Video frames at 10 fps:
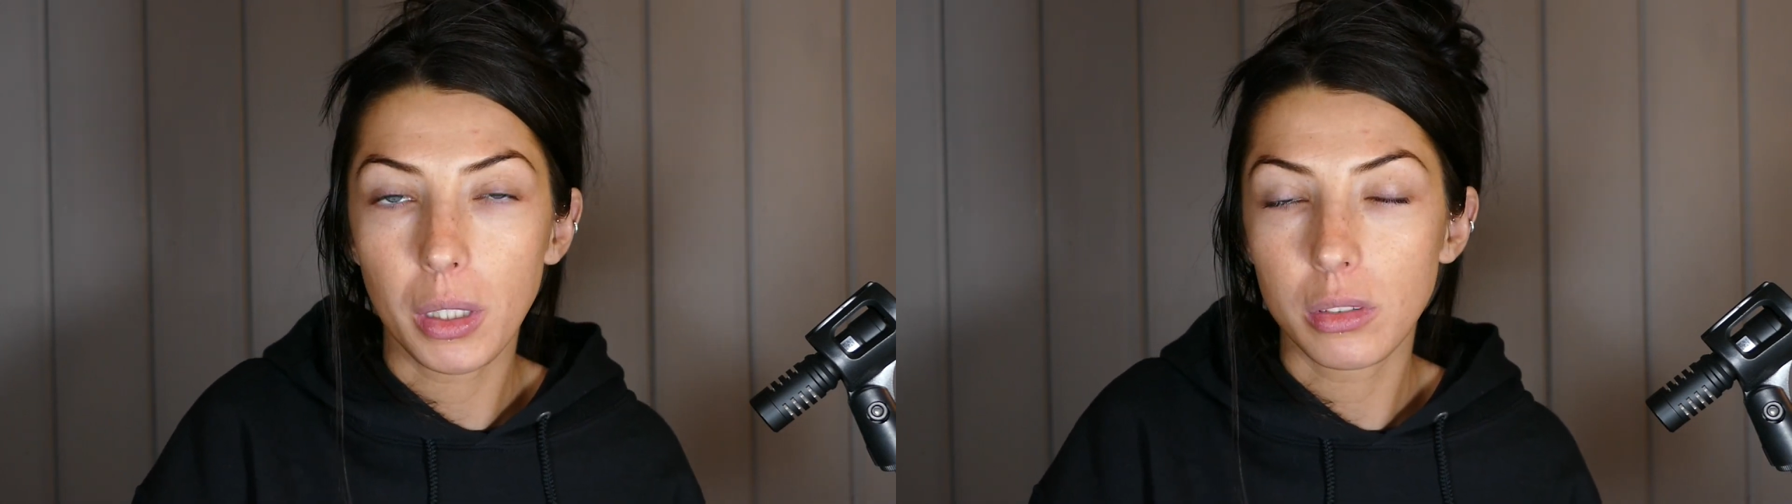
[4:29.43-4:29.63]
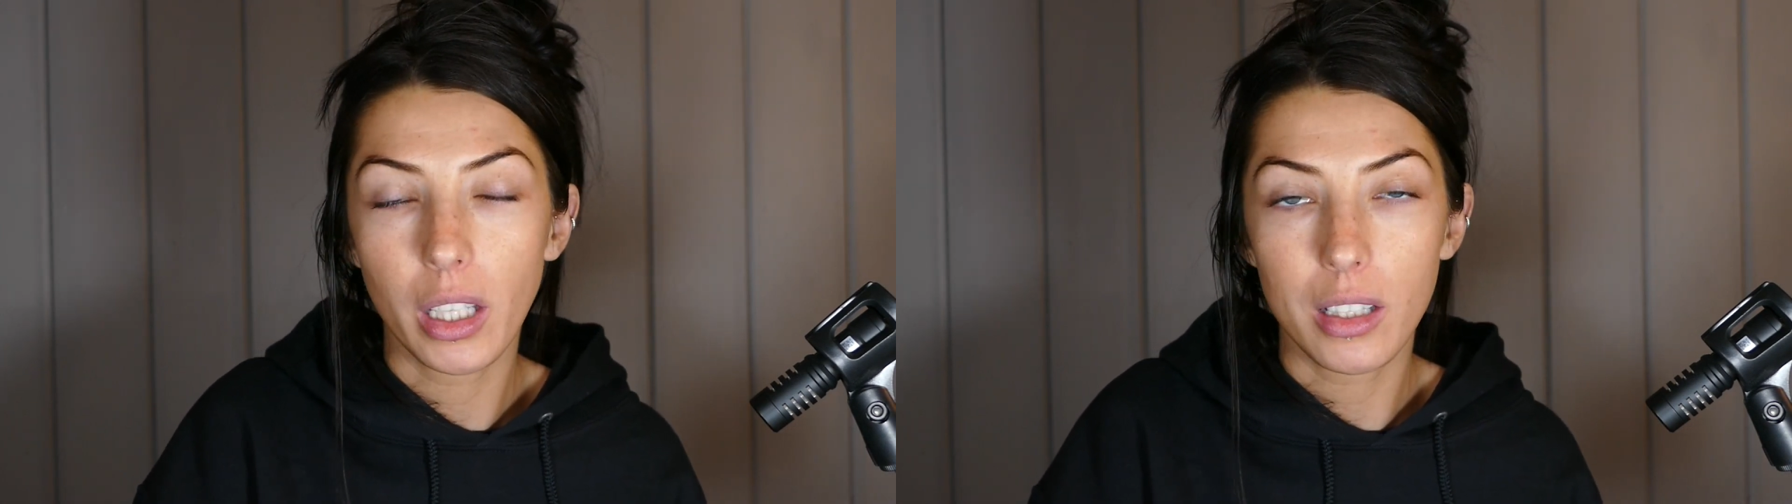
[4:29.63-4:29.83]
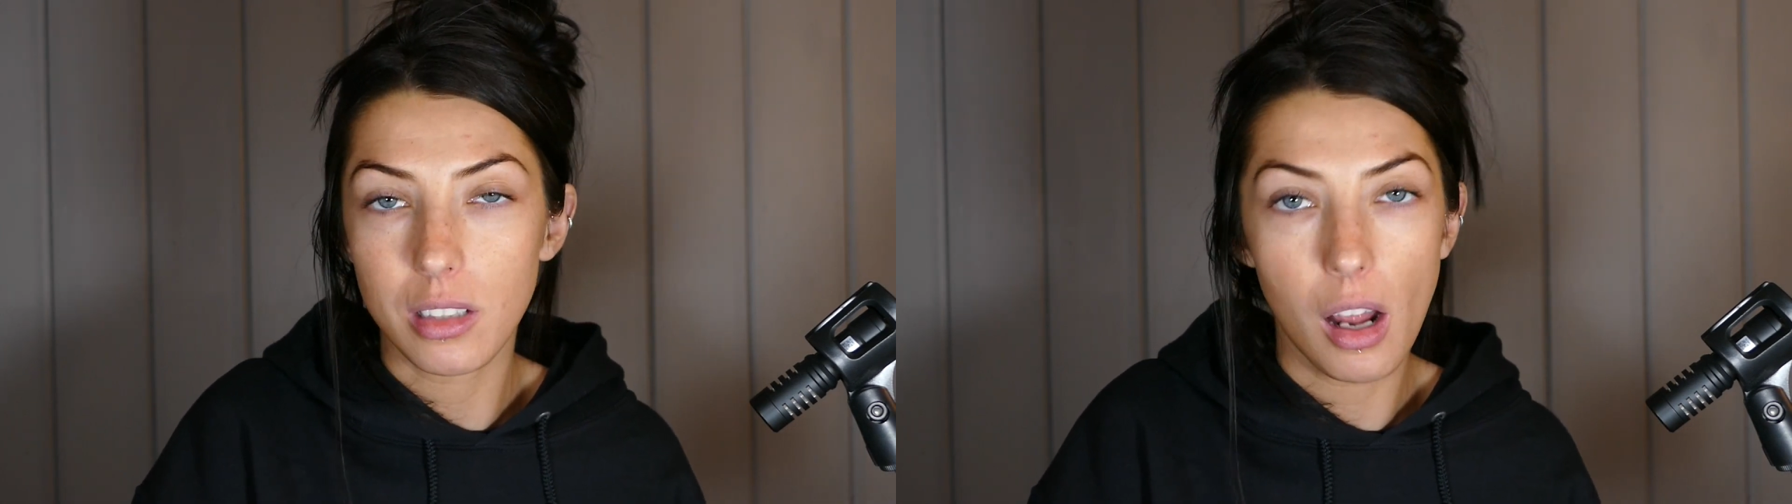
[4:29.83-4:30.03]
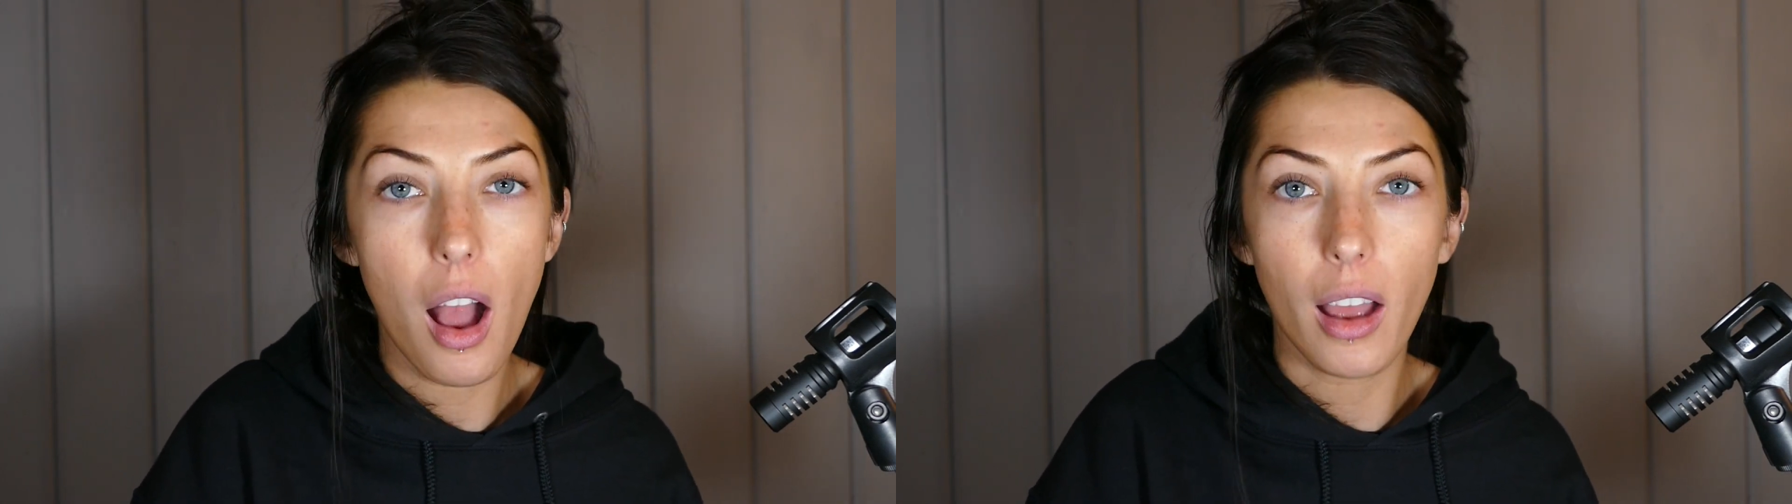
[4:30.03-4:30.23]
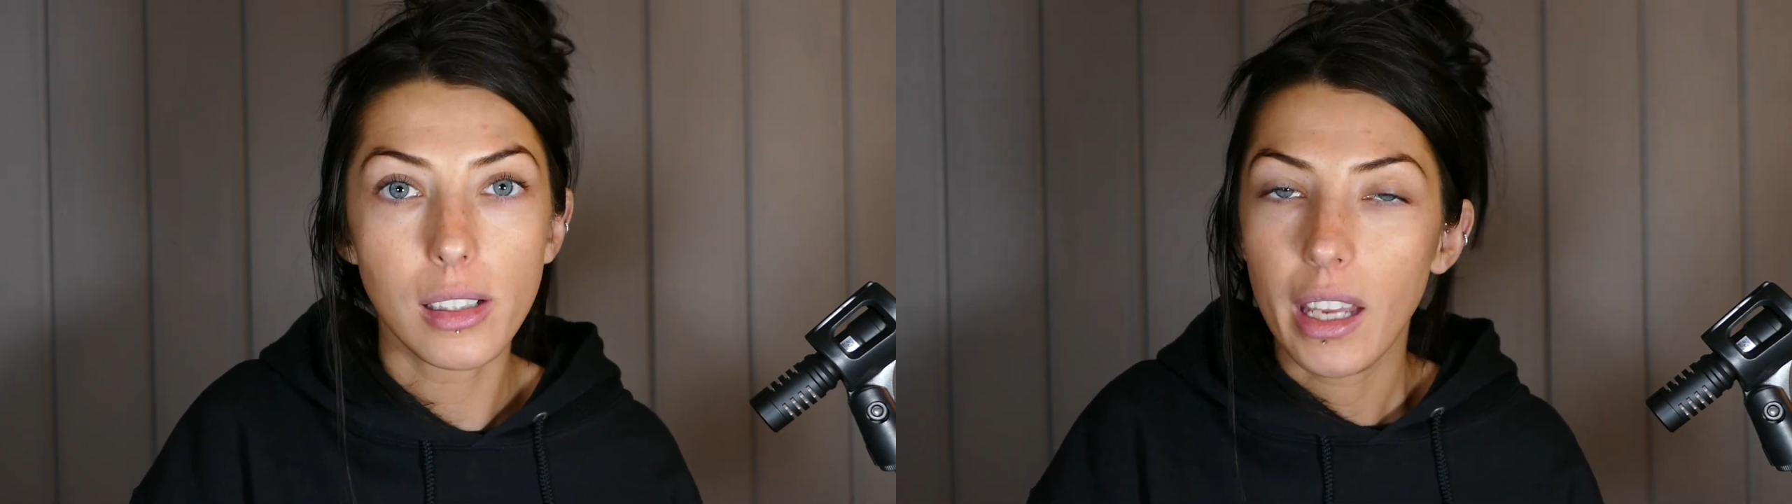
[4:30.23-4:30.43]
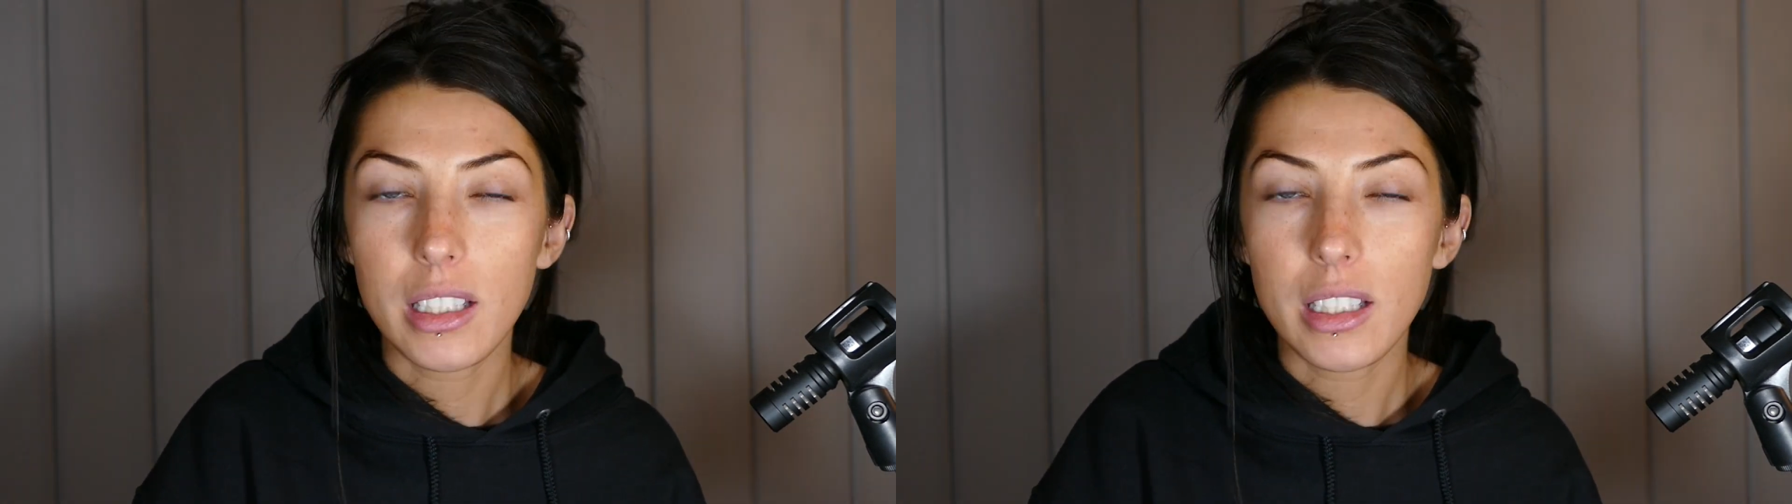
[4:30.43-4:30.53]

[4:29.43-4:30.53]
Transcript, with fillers: but it's not.